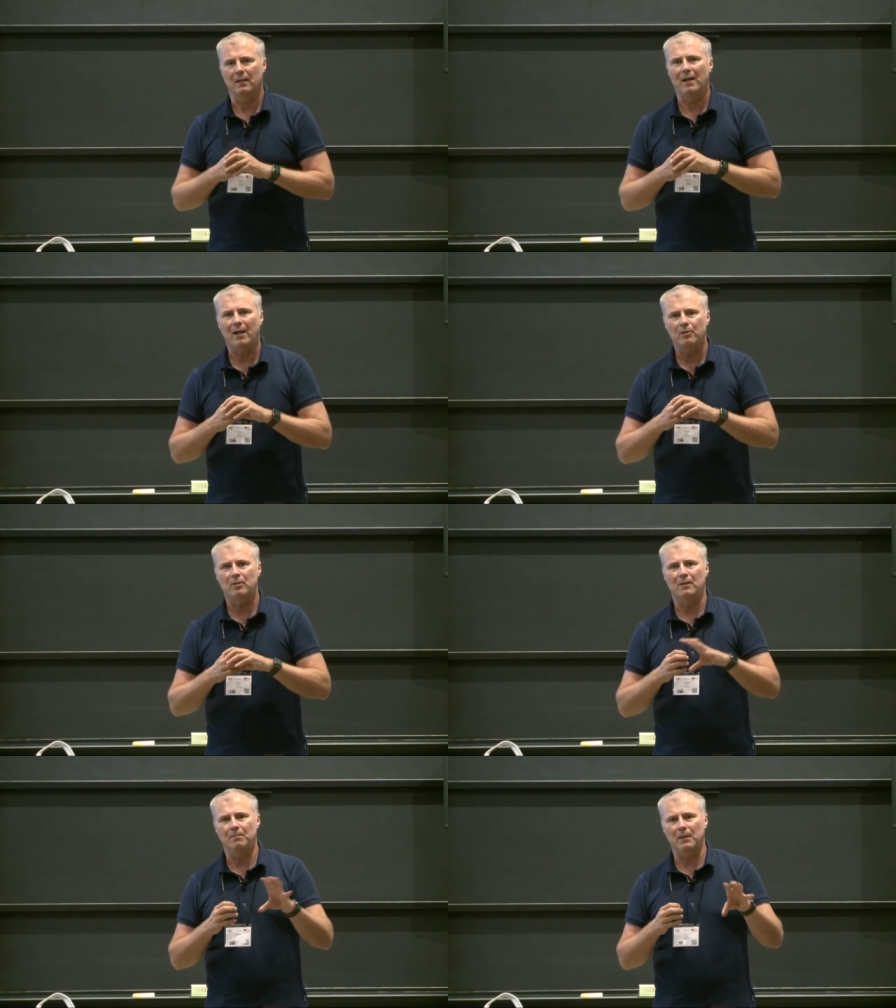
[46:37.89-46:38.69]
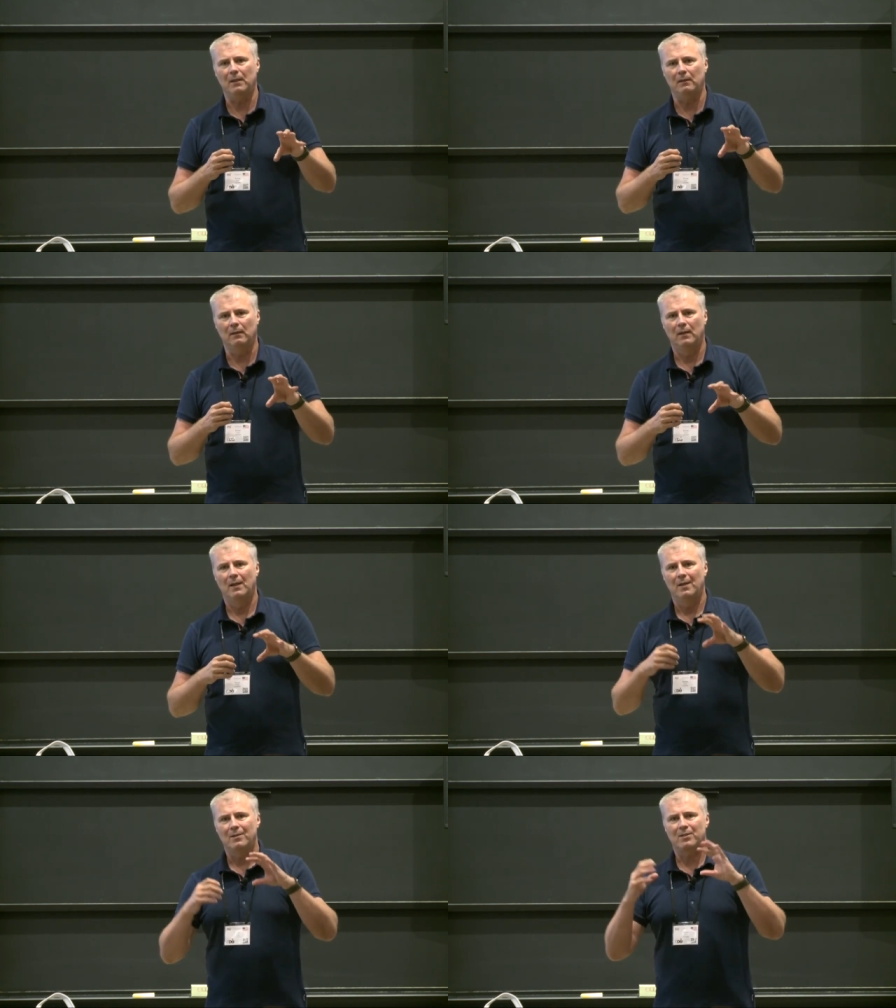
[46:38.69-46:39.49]
I actually mean
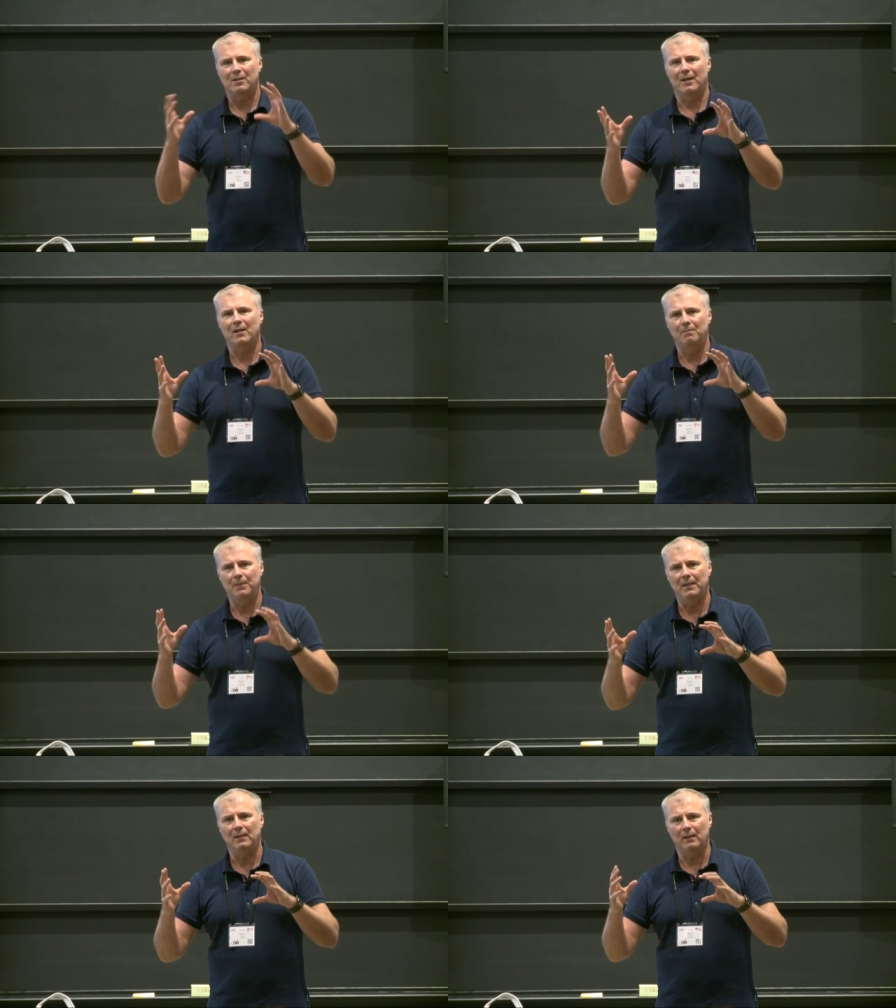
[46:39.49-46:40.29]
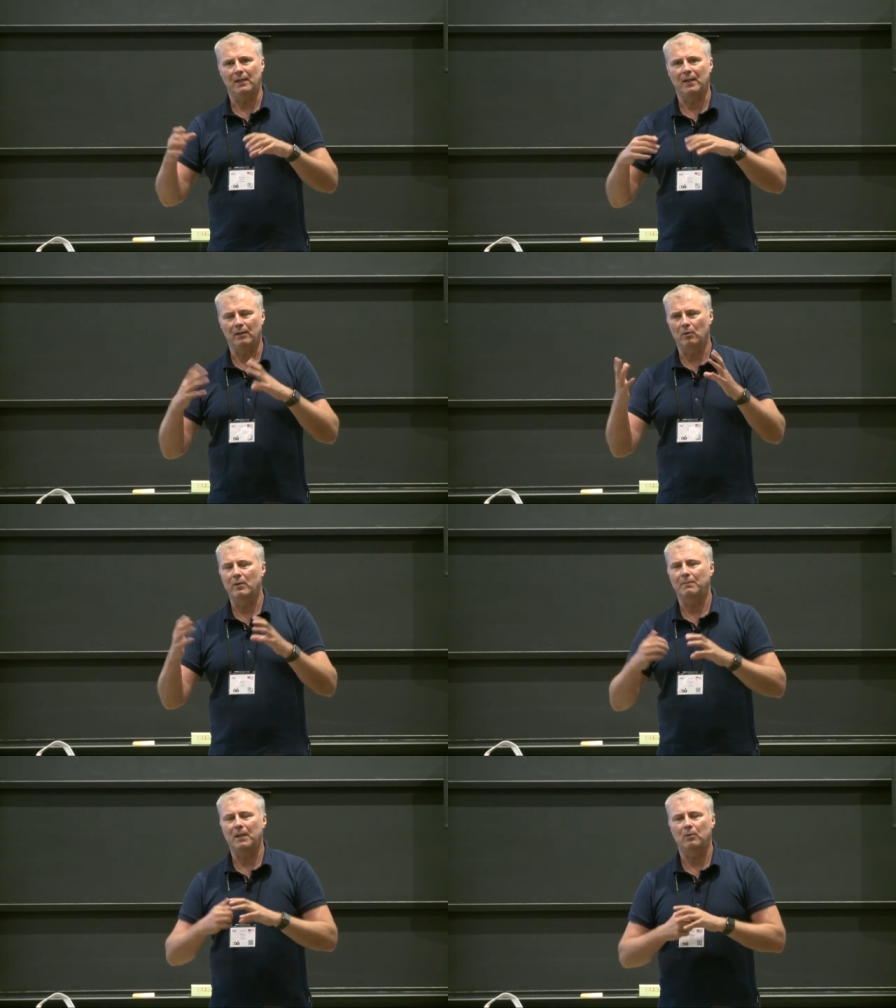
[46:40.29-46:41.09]
Slack being, again,
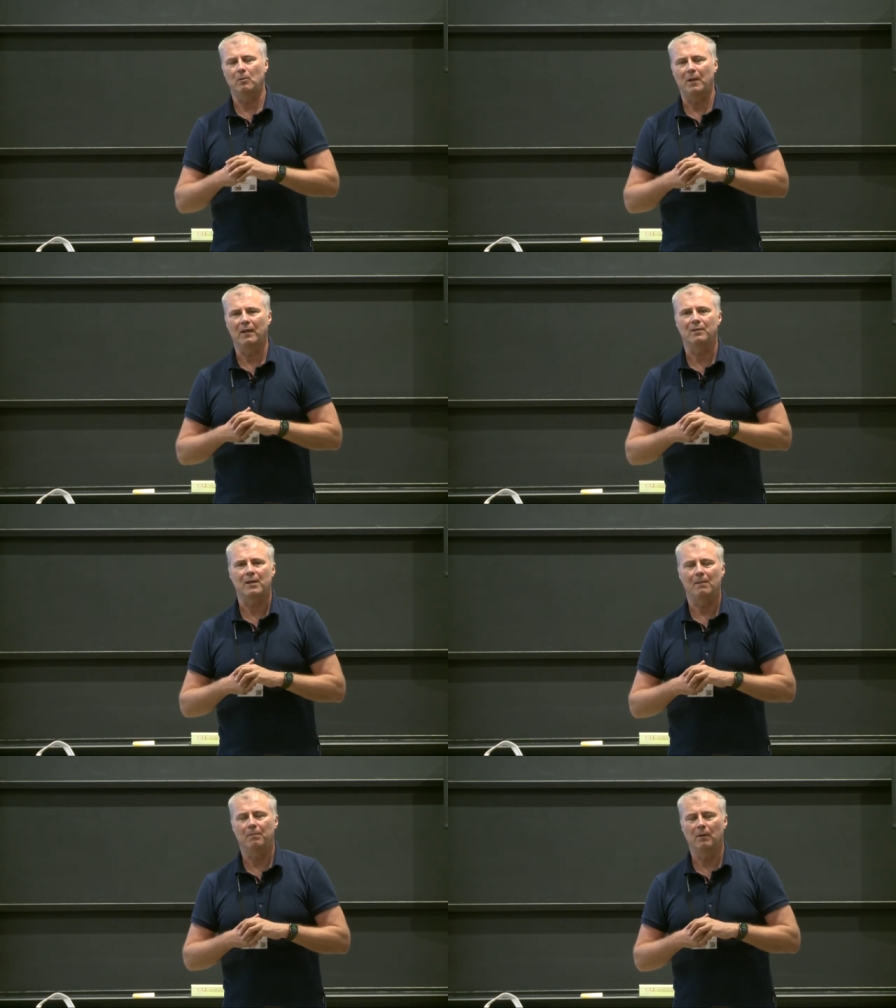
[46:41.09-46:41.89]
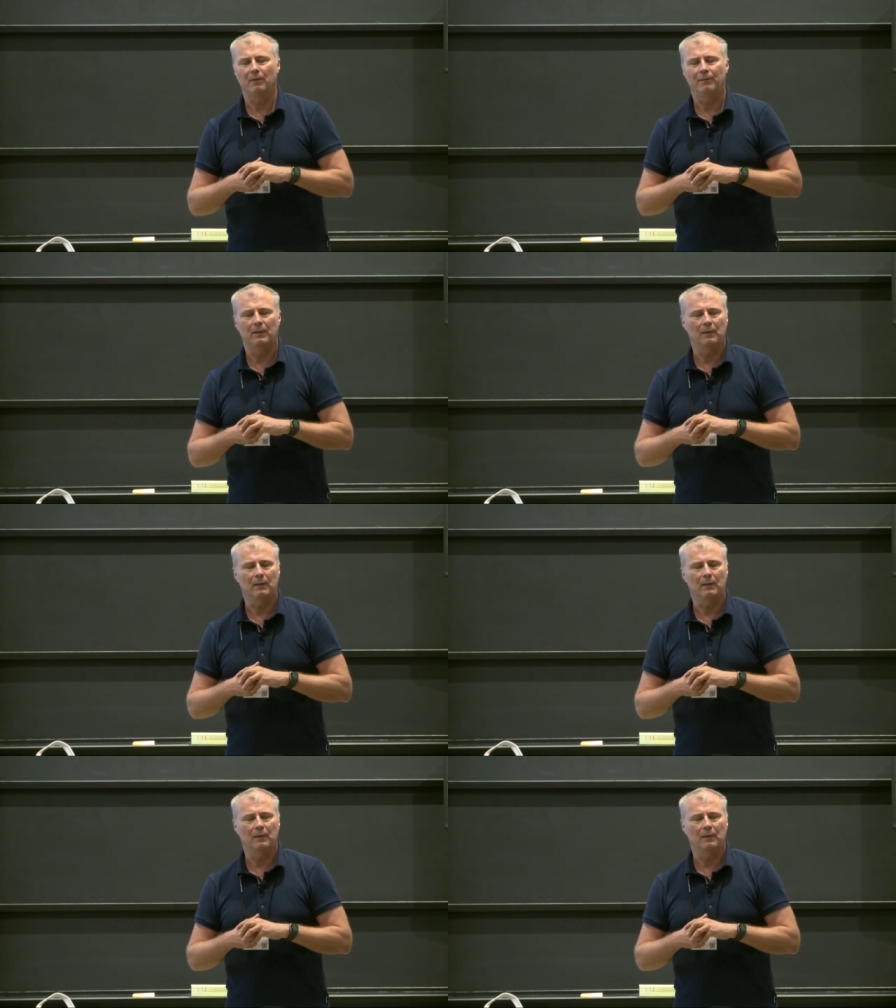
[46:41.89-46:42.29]
going back to my example